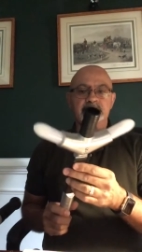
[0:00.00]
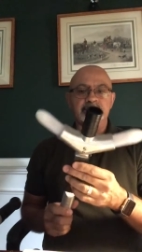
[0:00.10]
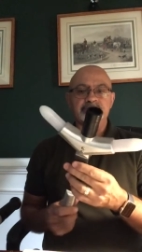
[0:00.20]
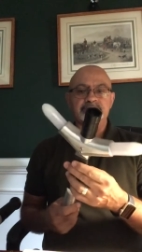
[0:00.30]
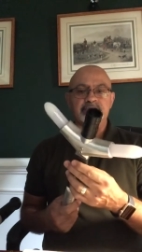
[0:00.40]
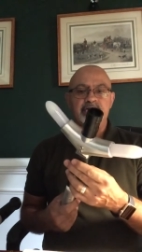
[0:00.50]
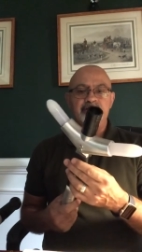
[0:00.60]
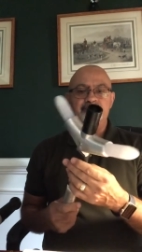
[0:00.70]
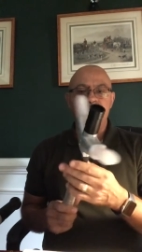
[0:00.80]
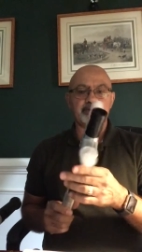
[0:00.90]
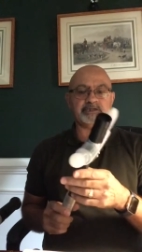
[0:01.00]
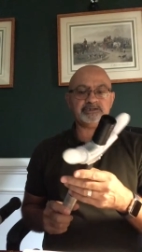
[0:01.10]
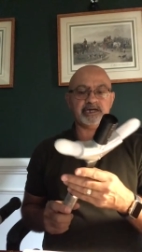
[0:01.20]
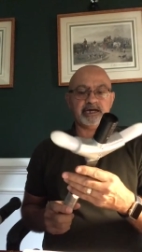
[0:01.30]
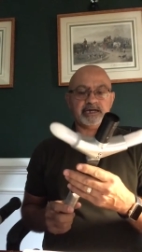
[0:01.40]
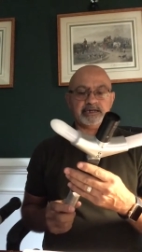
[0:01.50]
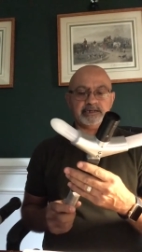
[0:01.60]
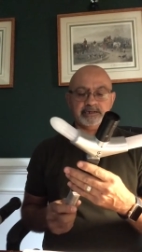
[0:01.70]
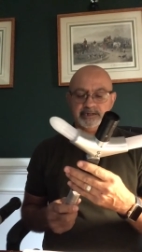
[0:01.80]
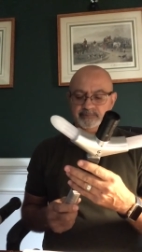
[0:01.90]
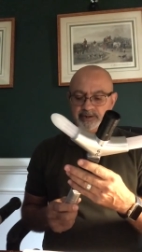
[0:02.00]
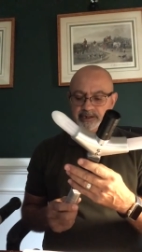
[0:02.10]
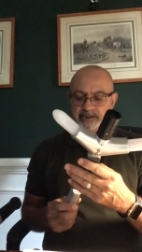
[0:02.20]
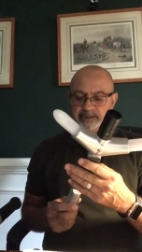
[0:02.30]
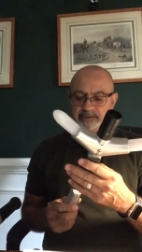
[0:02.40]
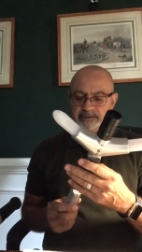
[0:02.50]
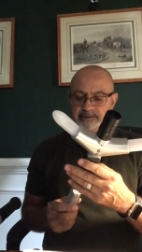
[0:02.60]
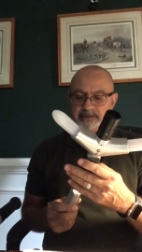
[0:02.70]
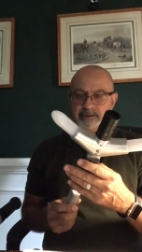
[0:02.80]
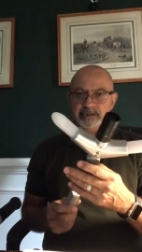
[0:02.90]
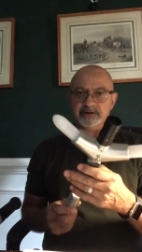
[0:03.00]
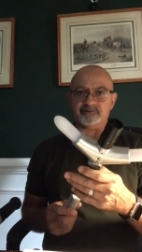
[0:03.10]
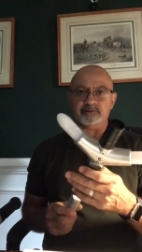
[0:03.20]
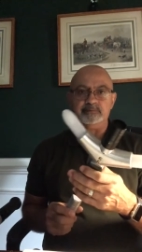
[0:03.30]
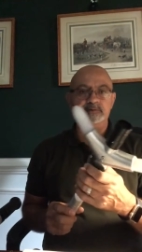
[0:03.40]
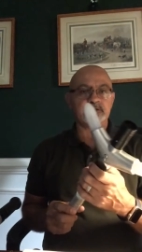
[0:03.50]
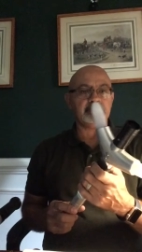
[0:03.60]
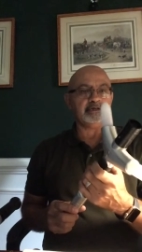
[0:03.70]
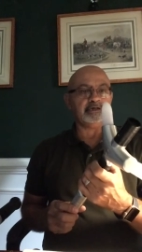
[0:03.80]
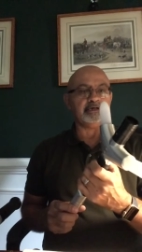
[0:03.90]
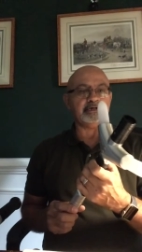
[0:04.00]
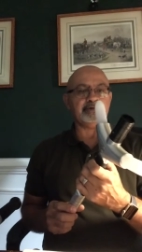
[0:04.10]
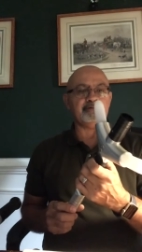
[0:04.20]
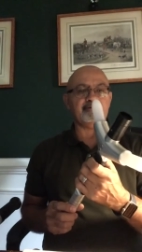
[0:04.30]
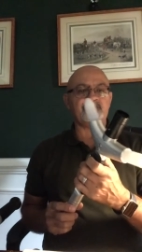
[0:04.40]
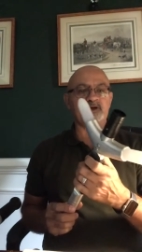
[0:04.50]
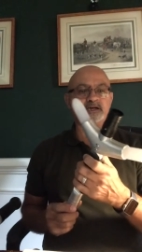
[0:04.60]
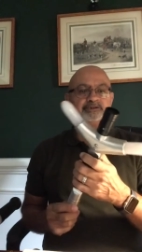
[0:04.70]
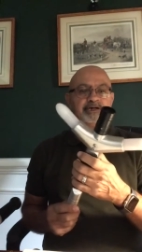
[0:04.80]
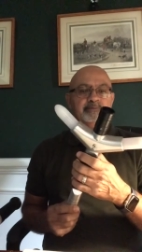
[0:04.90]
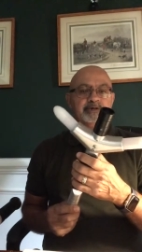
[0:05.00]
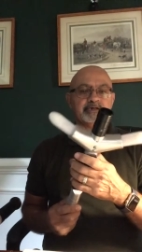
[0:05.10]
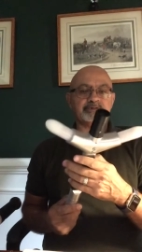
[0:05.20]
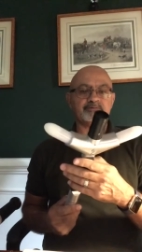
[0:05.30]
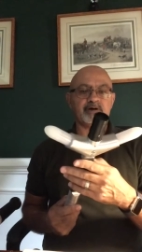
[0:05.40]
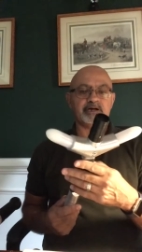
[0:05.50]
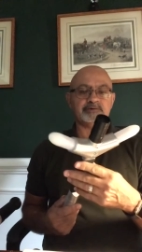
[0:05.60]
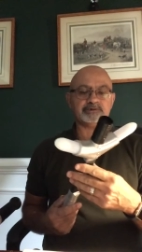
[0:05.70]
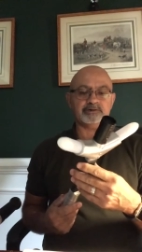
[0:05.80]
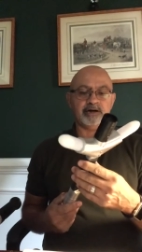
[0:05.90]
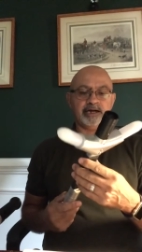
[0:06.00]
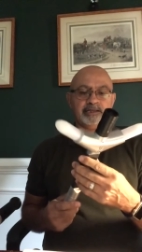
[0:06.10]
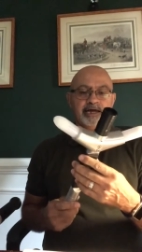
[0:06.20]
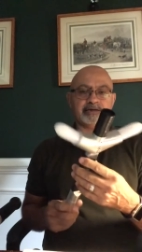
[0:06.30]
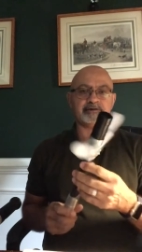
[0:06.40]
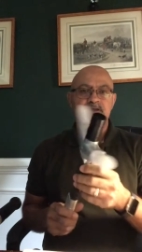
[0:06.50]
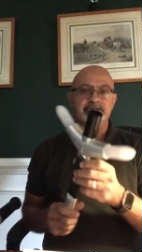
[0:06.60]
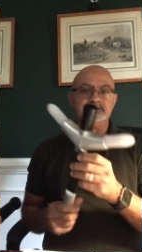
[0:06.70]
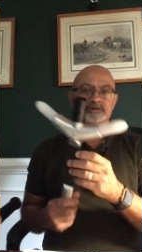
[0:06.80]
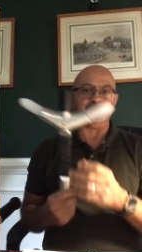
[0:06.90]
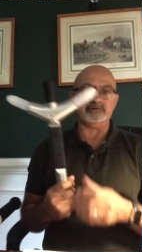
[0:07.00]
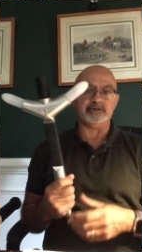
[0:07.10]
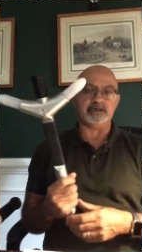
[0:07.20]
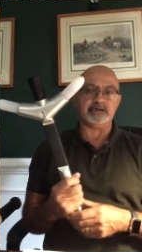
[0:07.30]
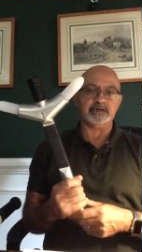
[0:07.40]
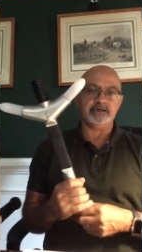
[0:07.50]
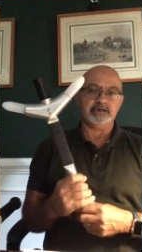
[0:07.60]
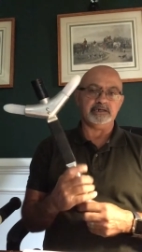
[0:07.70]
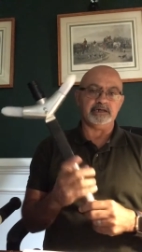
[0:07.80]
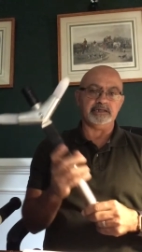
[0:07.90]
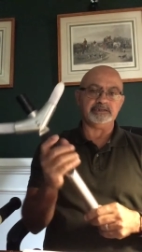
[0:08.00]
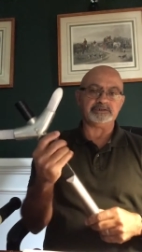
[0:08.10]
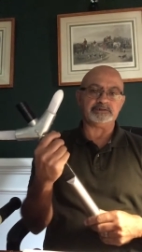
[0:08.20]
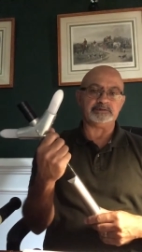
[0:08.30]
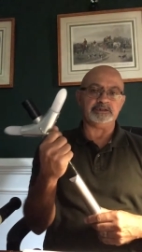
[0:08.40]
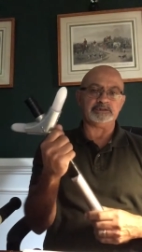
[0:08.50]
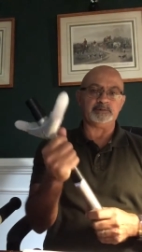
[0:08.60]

Slayer from Inchang, and I've got a Electrum Evo Flex coming as well. So I like things that are unique, and this